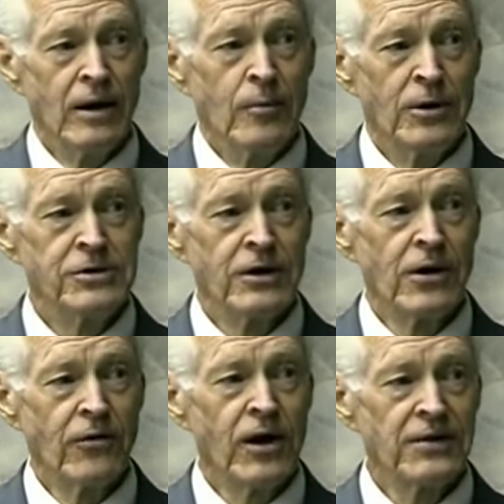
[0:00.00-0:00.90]
But yet,
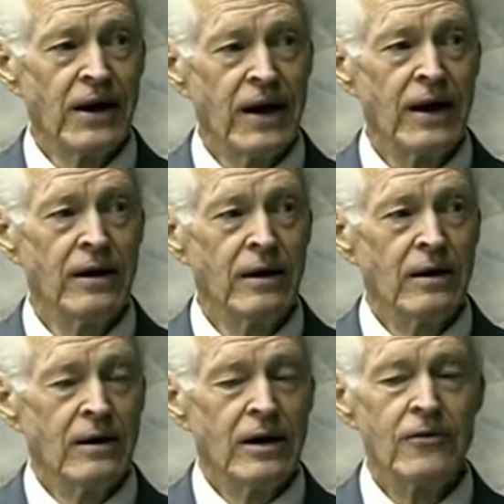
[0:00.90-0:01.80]
on the other hand,
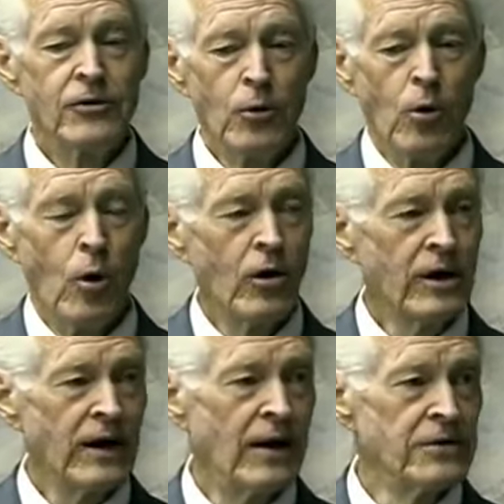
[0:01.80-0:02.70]
if you were
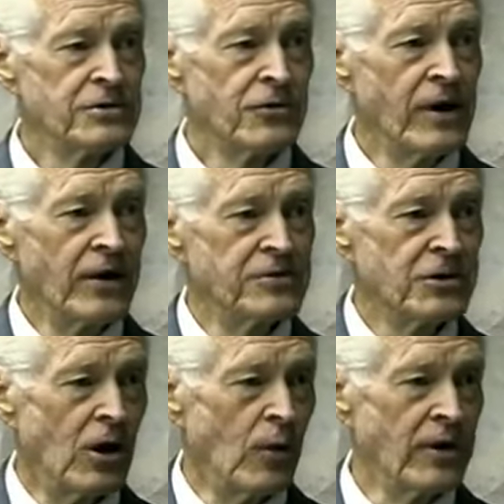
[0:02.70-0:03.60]
walking down the street and
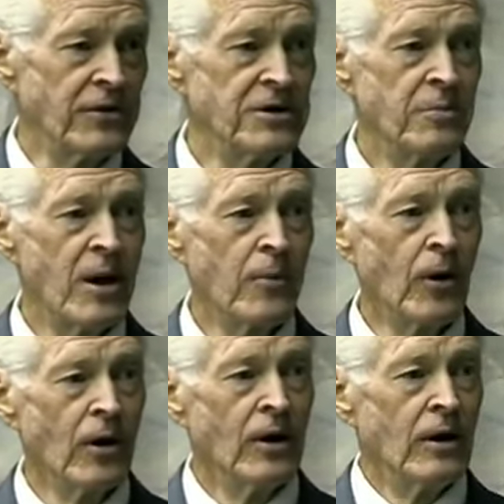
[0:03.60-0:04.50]
saw one of these
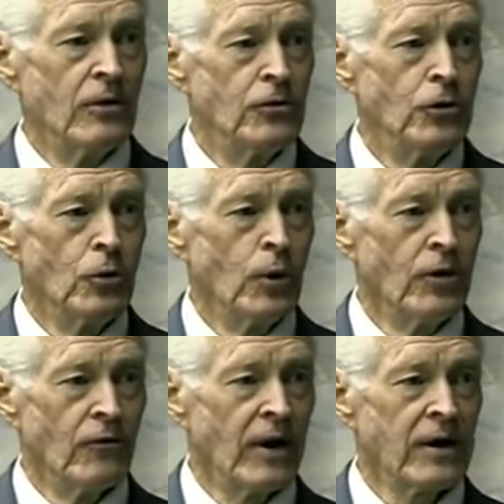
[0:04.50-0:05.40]
people, you
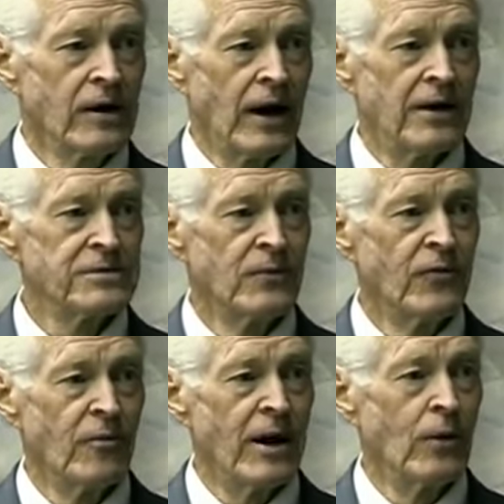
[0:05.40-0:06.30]
wouldn't recognize them
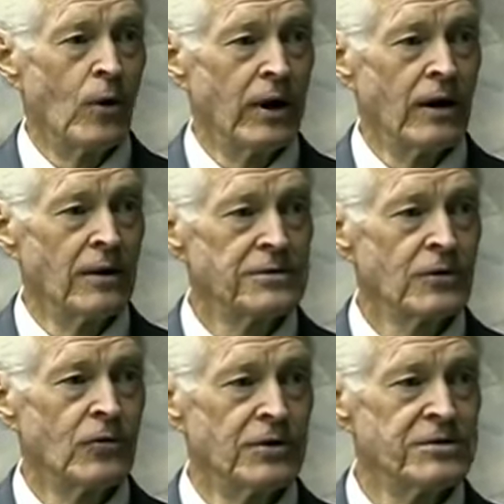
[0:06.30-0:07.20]
from anyone else.
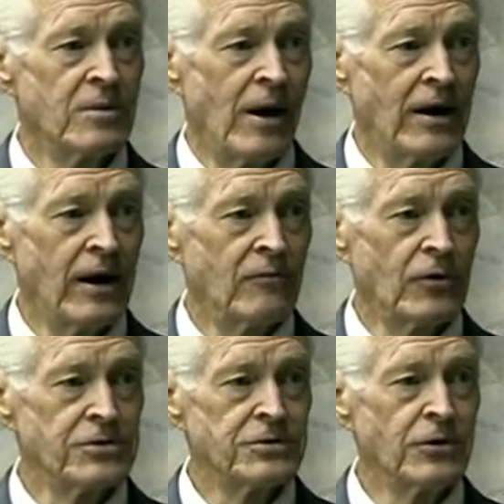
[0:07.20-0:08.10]
Of course, they might have
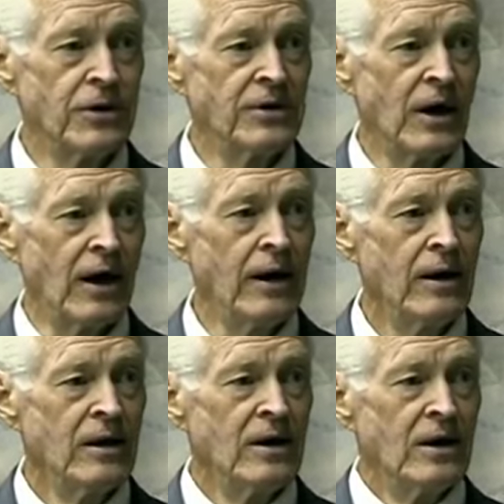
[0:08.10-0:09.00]
on a suit and tie,
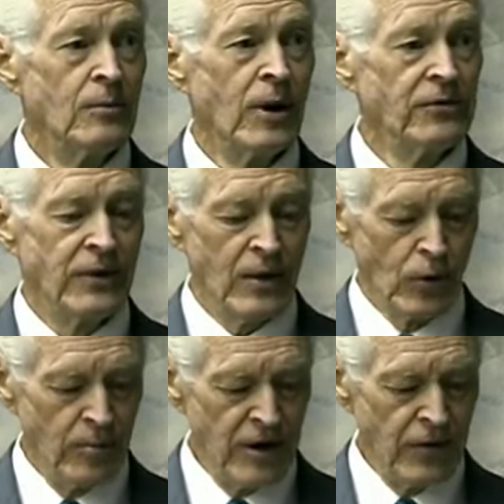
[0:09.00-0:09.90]
but they
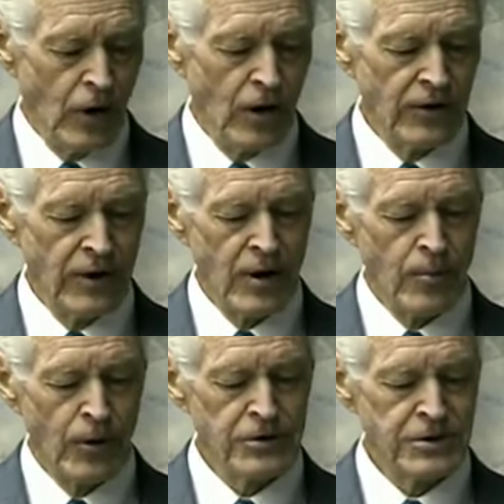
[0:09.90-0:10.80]
would be the ordinary
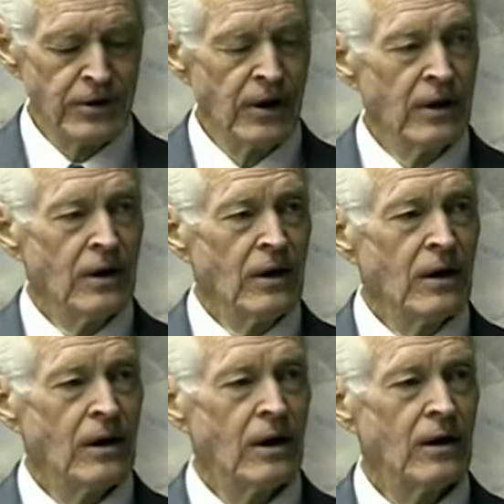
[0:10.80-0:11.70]
person
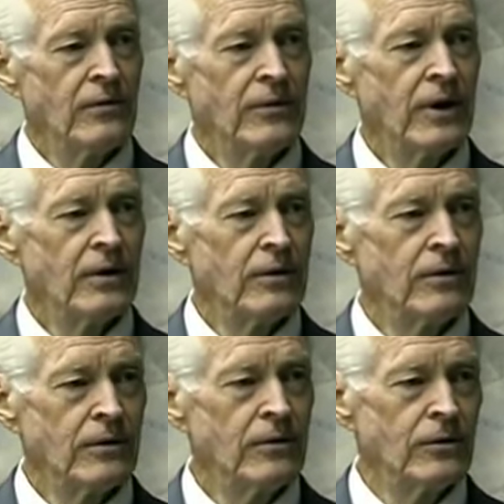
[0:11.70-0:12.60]
that
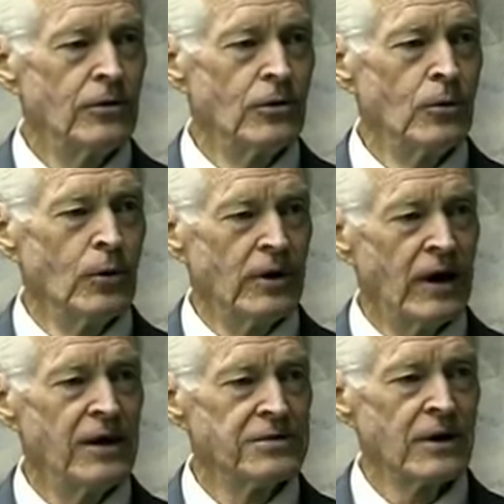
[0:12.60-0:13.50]
you would
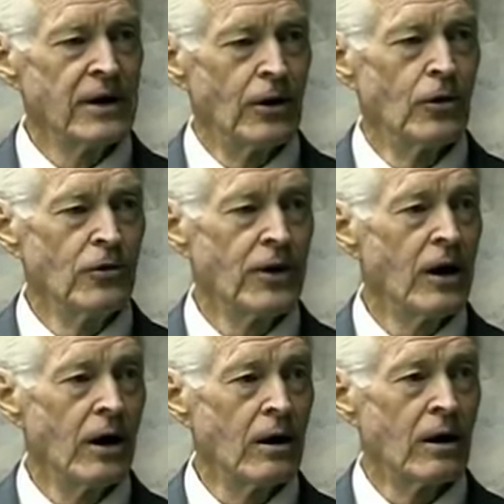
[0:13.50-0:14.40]
easily know who they
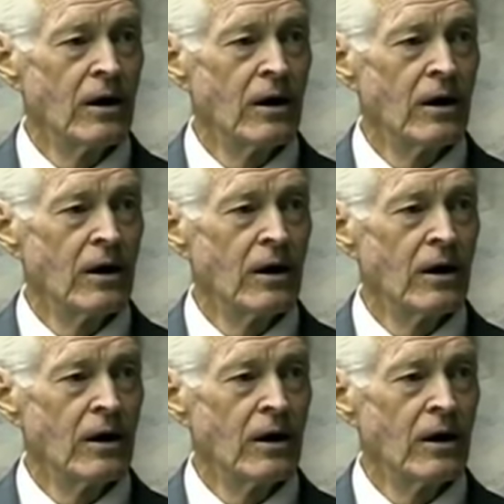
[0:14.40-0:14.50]
are.